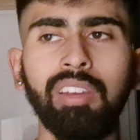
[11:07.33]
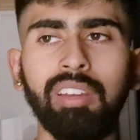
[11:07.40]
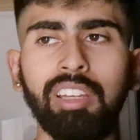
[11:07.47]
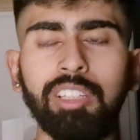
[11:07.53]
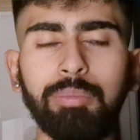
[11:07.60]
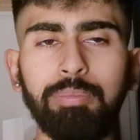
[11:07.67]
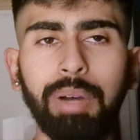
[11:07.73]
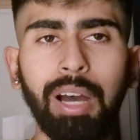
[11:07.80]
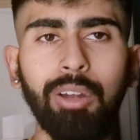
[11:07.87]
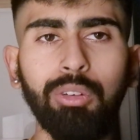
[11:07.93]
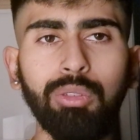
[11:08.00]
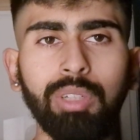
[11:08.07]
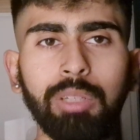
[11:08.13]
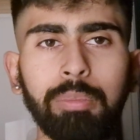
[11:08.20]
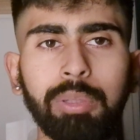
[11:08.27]
his
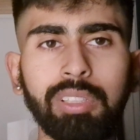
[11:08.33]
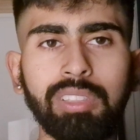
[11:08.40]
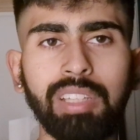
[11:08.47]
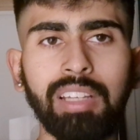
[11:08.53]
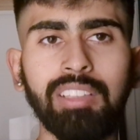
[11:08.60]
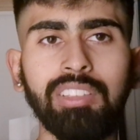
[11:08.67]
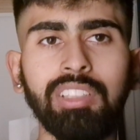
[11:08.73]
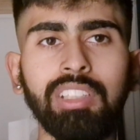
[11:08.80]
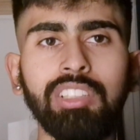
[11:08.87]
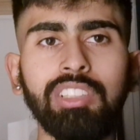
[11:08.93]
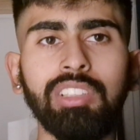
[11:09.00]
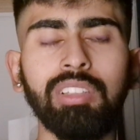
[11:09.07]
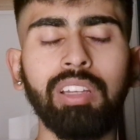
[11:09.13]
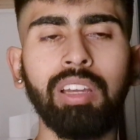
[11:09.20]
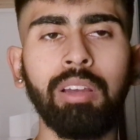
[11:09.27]
boundary percentage
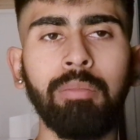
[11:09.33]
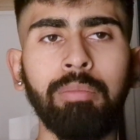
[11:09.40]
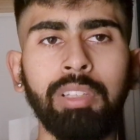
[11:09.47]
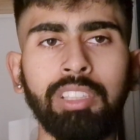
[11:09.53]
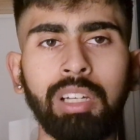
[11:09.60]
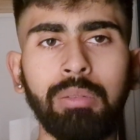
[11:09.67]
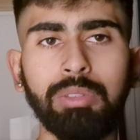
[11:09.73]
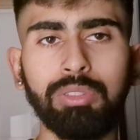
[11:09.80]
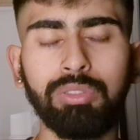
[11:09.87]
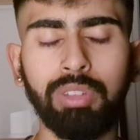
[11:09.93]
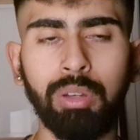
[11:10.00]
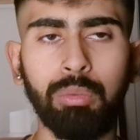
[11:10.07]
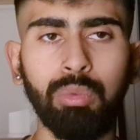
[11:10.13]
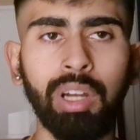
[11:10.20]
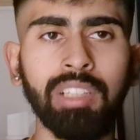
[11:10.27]
in terms of
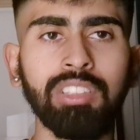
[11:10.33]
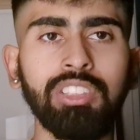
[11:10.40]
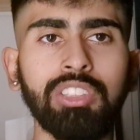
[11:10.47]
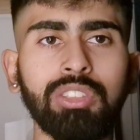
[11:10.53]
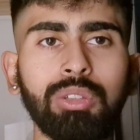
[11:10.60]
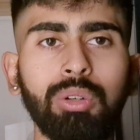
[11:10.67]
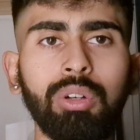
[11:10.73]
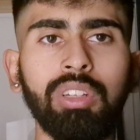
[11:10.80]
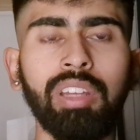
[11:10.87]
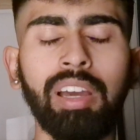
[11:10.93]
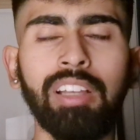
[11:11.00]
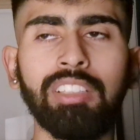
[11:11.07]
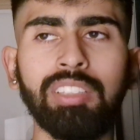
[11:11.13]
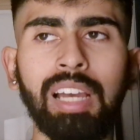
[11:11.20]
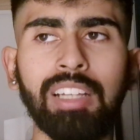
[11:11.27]
runs scored
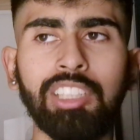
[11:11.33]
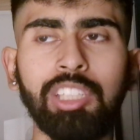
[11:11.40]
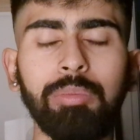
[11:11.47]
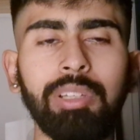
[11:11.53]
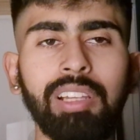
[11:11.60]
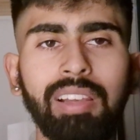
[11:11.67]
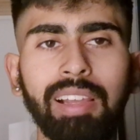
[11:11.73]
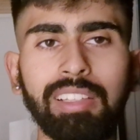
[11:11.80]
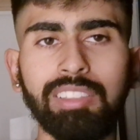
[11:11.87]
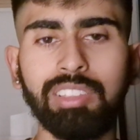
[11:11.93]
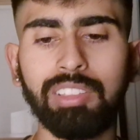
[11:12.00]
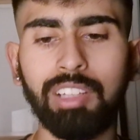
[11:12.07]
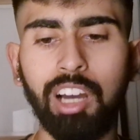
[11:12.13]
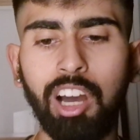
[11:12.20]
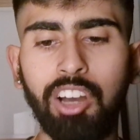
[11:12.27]
has actually been less
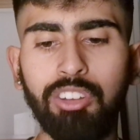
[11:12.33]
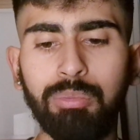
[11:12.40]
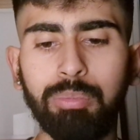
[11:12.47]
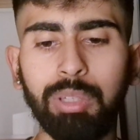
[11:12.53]
than half,